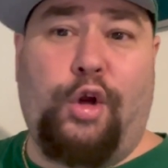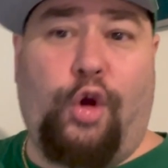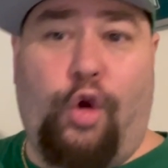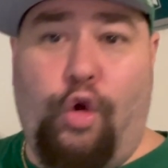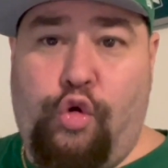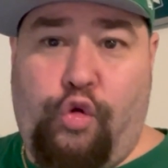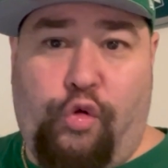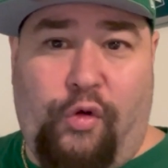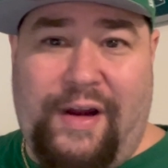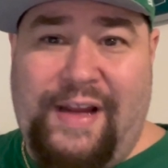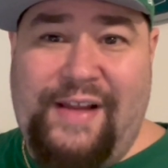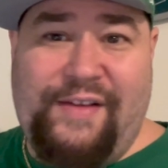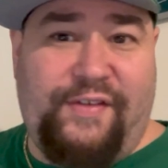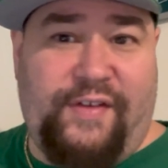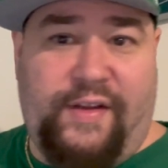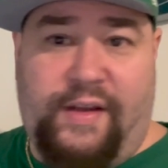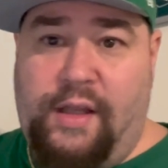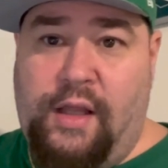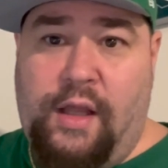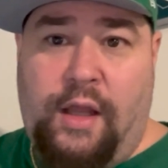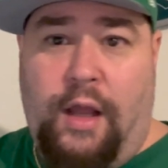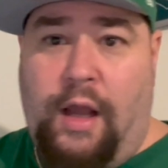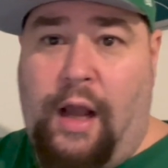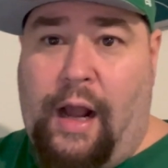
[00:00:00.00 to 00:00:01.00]
crazy.
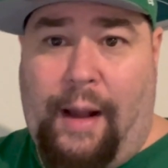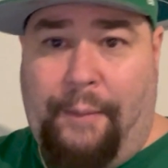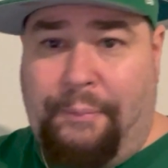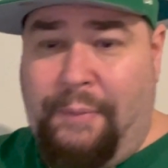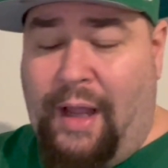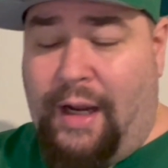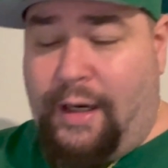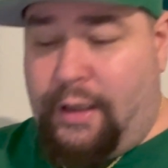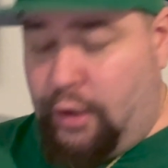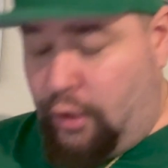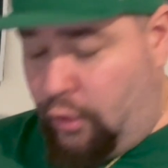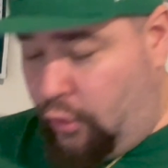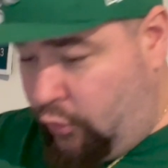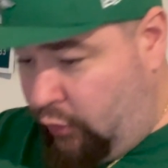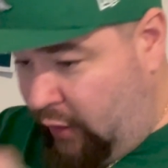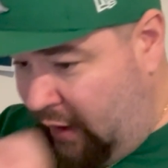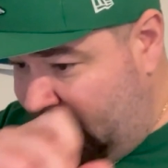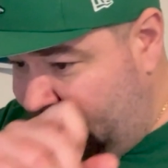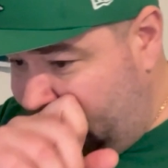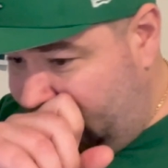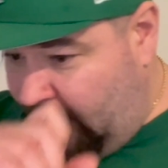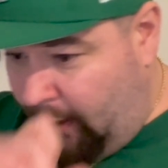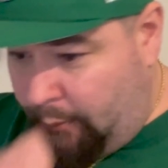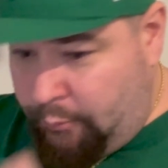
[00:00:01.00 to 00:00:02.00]

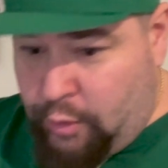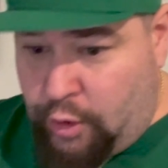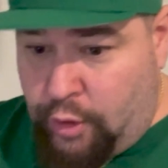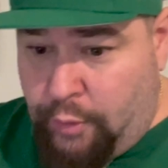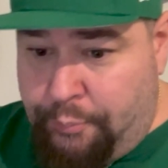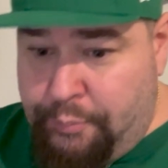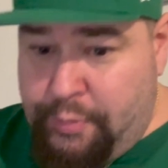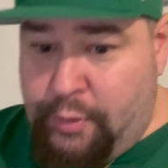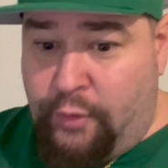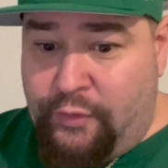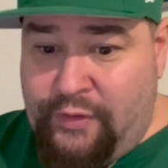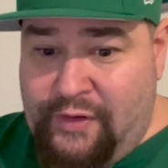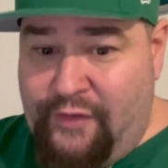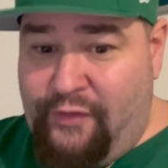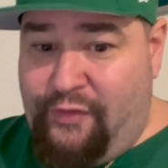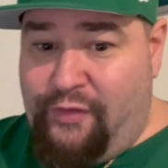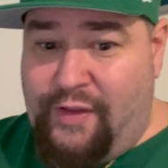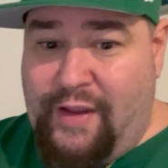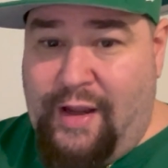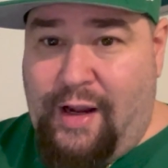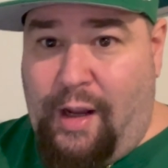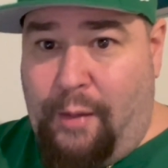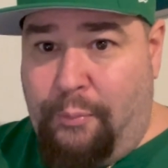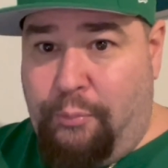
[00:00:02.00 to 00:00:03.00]
I'm going to build this
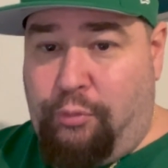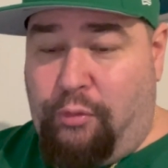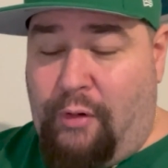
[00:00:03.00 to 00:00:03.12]
thing up